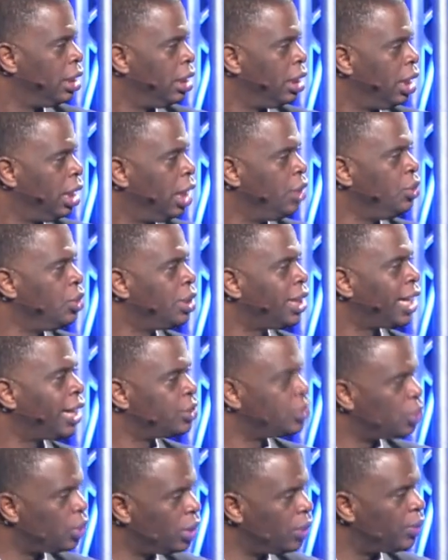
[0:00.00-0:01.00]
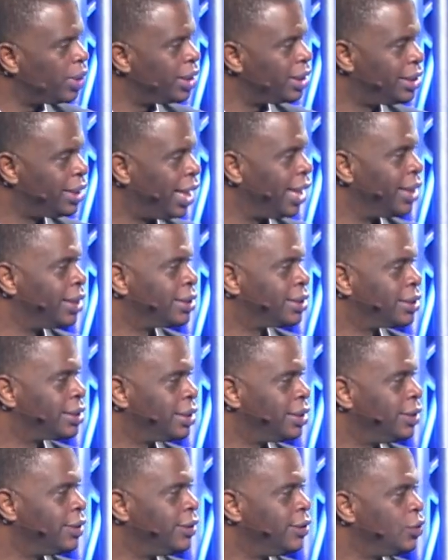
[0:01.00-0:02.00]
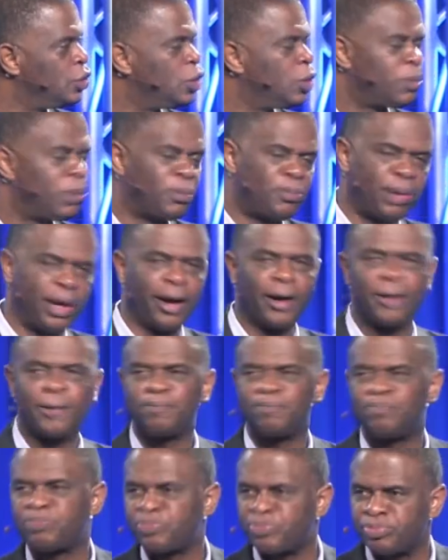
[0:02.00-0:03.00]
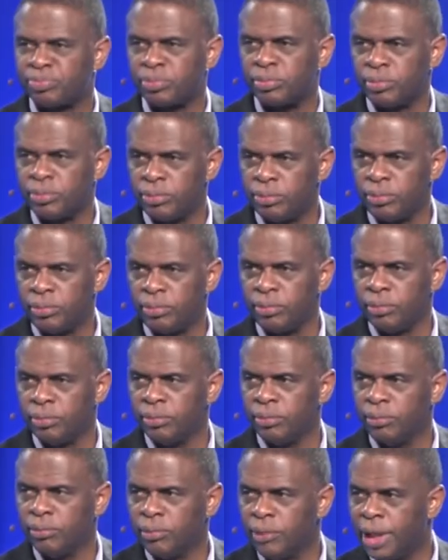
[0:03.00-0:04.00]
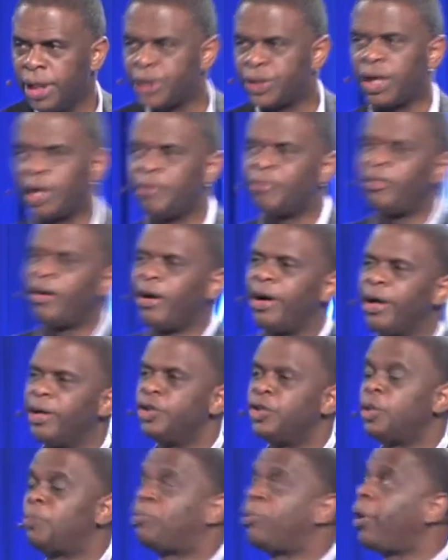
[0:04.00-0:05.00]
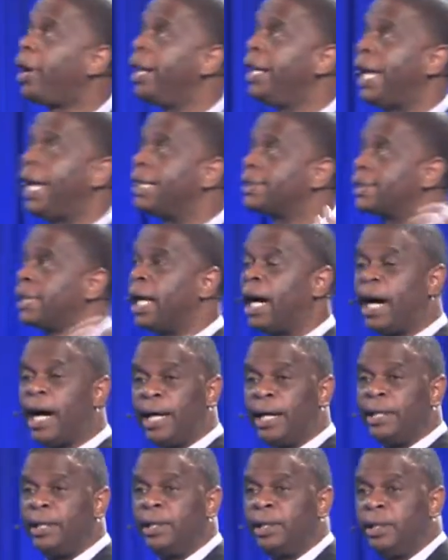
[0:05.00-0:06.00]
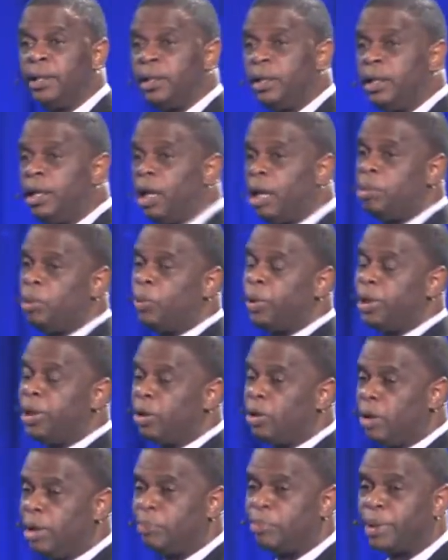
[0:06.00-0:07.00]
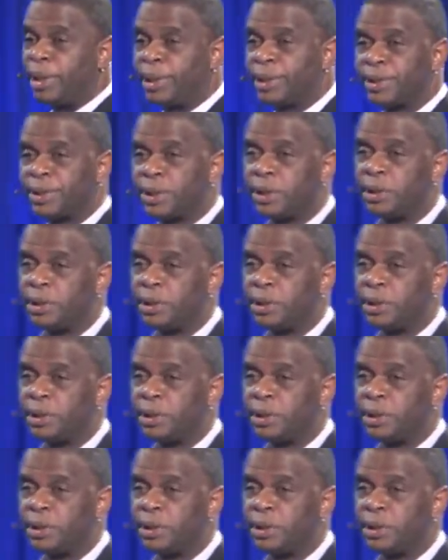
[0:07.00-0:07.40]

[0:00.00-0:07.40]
And you're not doing what it takes to prepare. It's unfair to pray and ask God, help me win the Olympics